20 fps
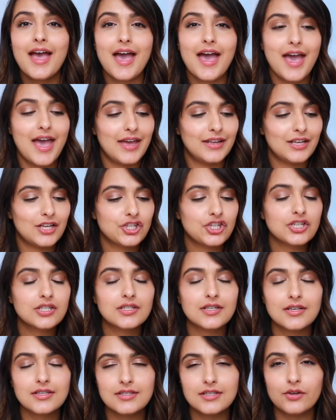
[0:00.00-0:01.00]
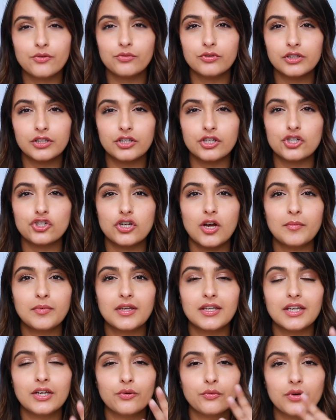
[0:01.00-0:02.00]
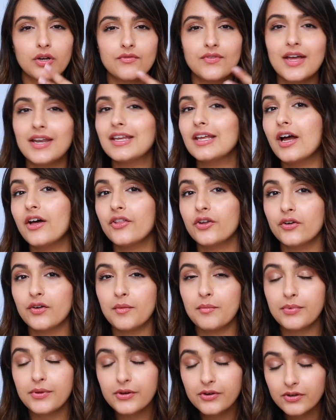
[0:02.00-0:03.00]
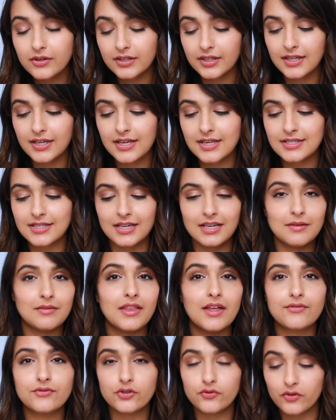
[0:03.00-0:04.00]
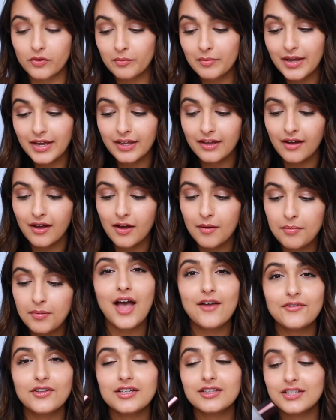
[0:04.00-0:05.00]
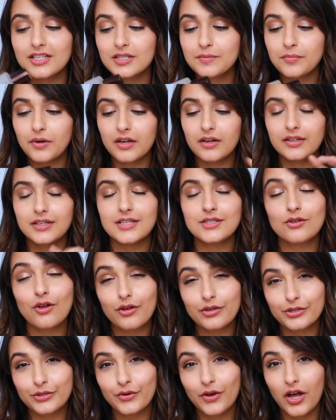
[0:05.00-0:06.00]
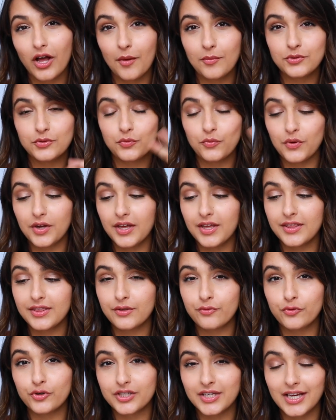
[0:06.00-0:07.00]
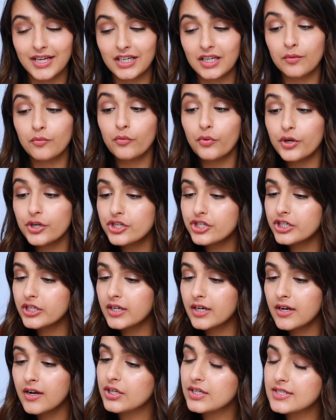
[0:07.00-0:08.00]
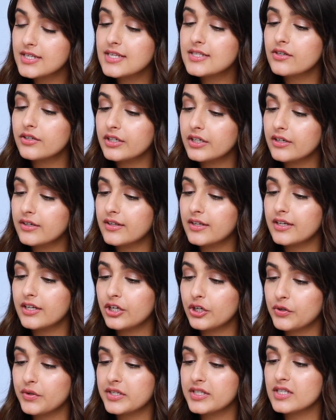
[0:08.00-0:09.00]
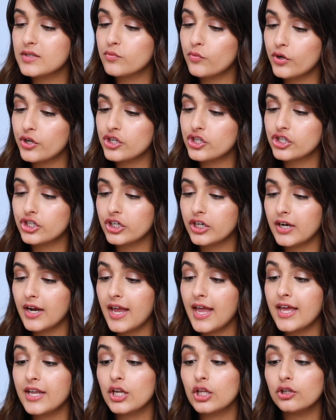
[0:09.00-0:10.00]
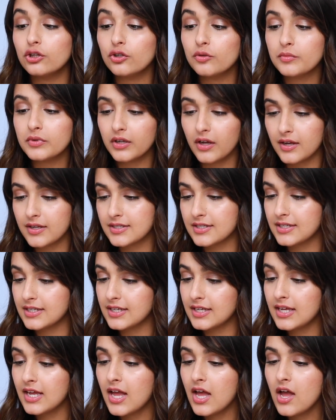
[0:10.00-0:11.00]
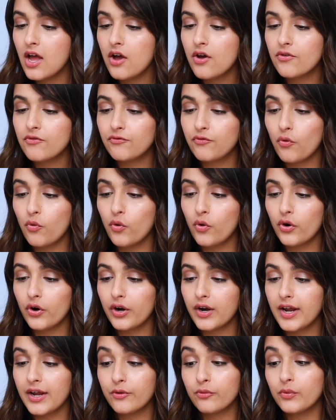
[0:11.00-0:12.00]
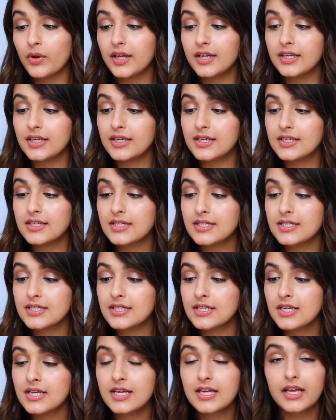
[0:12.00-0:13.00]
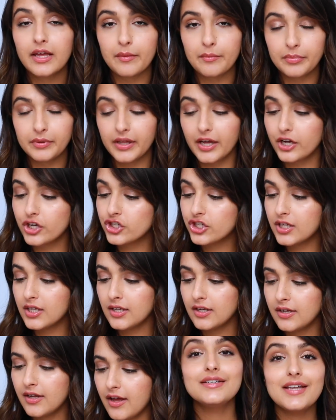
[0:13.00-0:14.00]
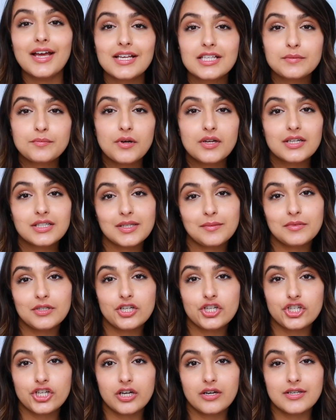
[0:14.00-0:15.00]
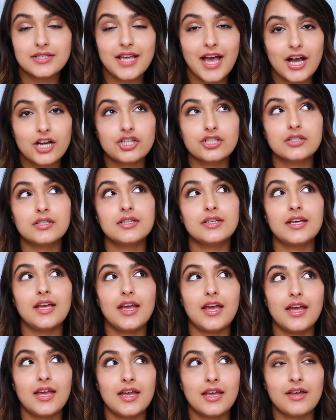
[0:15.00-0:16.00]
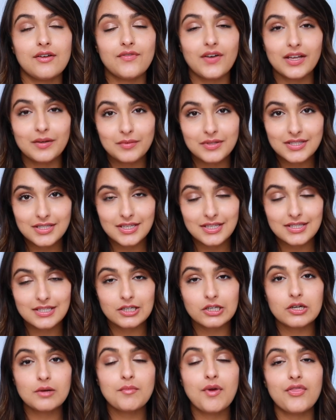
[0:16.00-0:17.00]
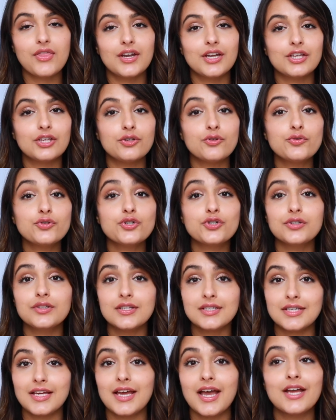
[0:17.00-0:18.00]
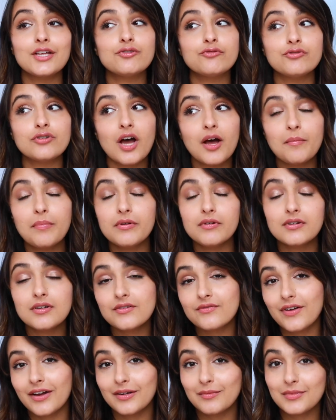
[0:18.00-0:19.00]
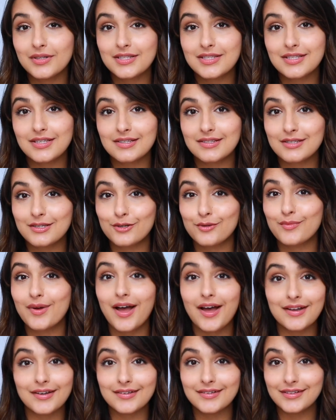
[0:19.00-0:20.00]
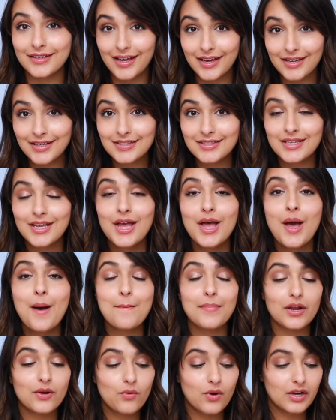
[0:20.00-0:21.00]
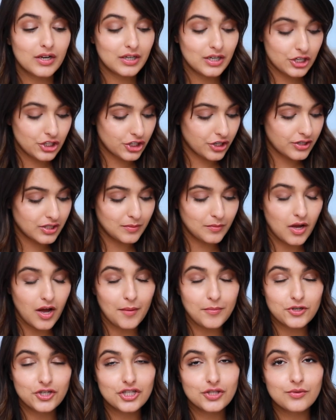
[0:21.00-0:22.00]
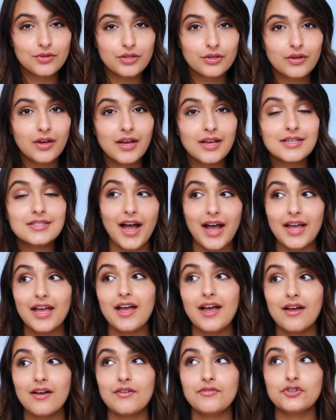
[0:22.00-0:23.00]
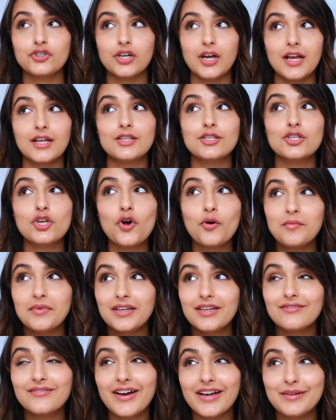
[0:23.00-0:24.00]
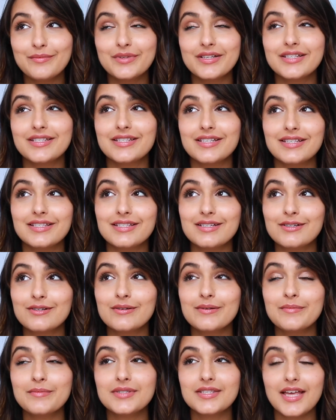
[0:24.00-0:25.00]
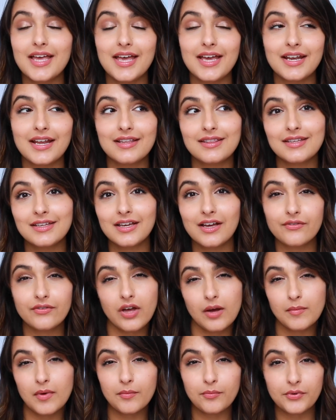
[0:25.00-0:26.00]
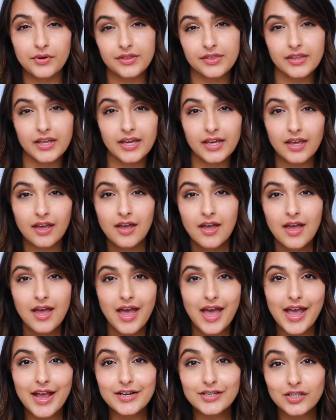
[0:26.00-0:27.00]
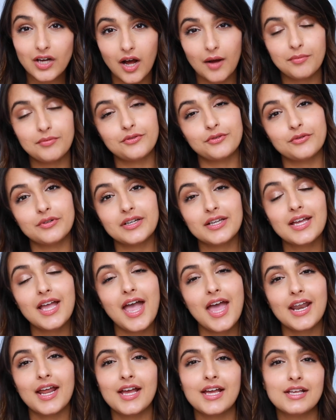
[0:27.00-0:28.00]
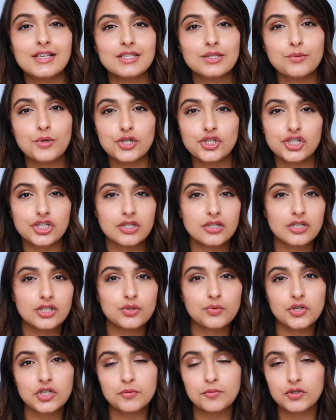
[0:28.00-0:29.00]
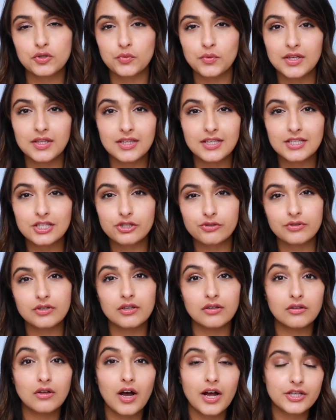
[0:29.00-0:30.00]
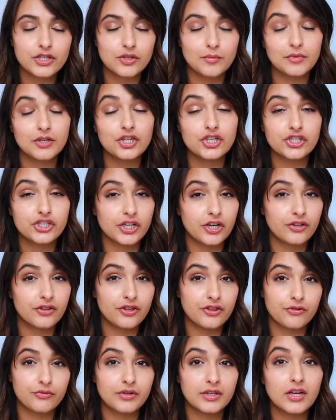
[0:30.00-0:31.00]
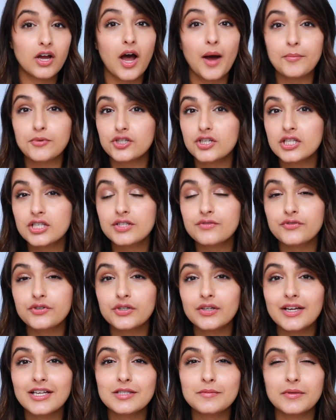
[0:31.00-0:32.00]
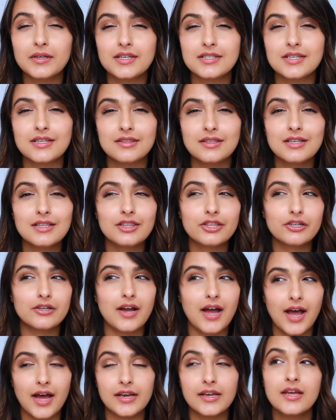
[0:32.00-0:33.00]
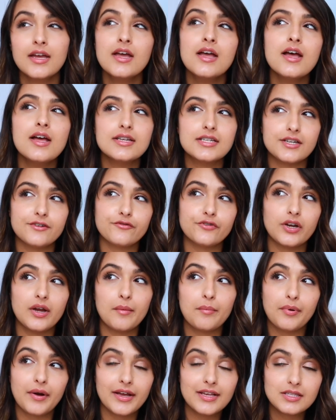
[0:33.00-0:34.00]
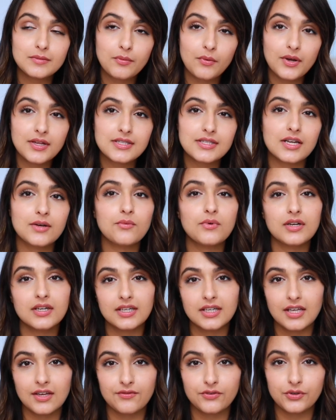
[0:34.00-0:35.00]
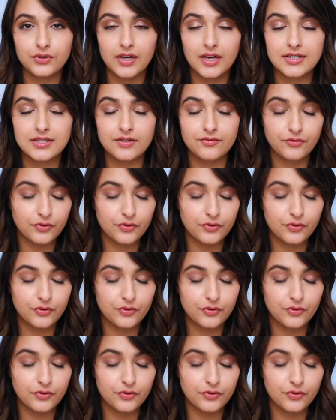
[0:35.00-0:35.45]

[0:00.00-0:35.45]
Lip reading: And it just does a really good job getting rid of any other impurities, any leftover makeup. I feel like this product has also helped with retaining moisture. It says on here that it increases moisture and luminosity for a radiant complexion. Next product I'm going to share is actually a vitamin C serum that I use during the day. I do not put on a vitamin C serum at night, but I wanted to share some options with you guys. I have tried so many vitamin C serums, and I think I've come up with like a top 3, and I switch between these 3 a lot. So I'm going to share the 3 options for you guys because I think they're at different price points, and I wanted to give you guys a